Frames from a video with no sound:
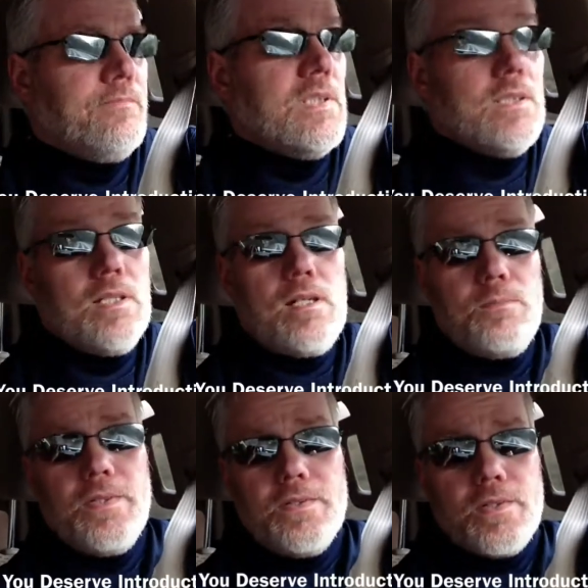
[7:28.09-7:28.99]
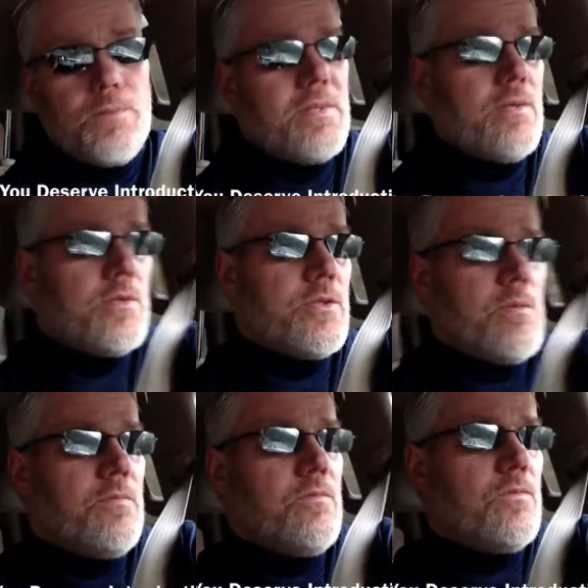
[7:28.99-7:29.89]
I got out of the military. I mean, they were
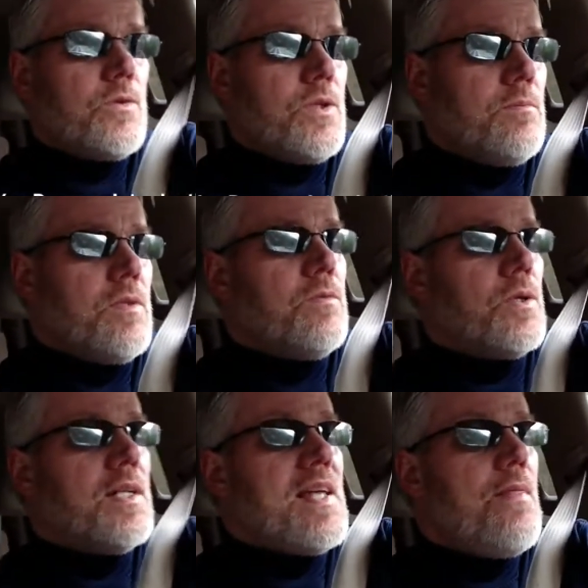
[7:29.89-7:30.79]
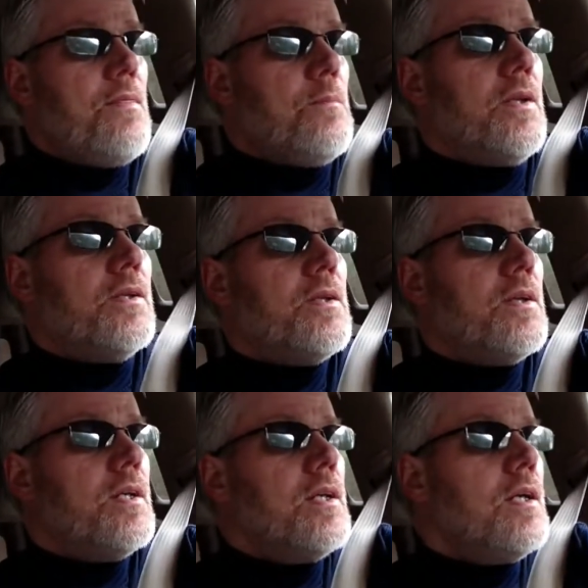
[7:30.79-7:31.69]
treating me for it in the
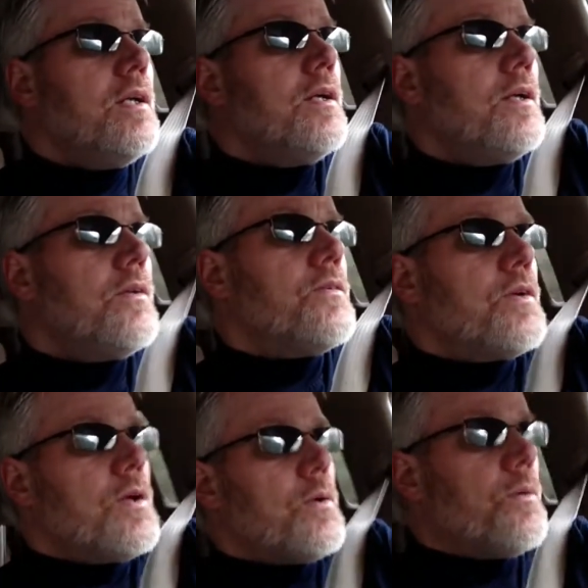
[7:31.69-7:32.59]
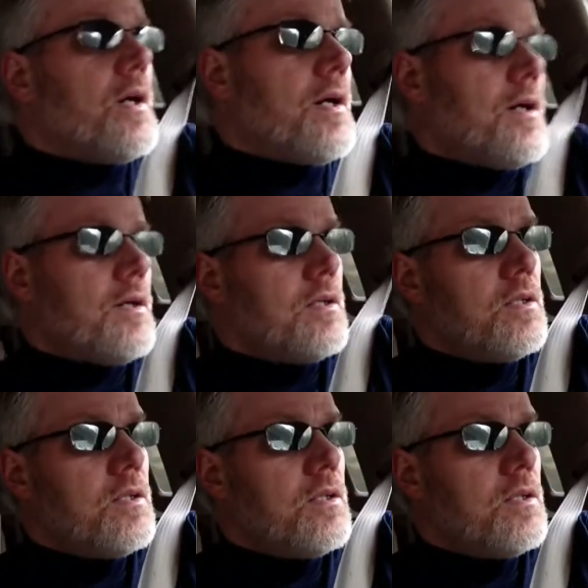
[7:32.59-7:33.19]
military. So,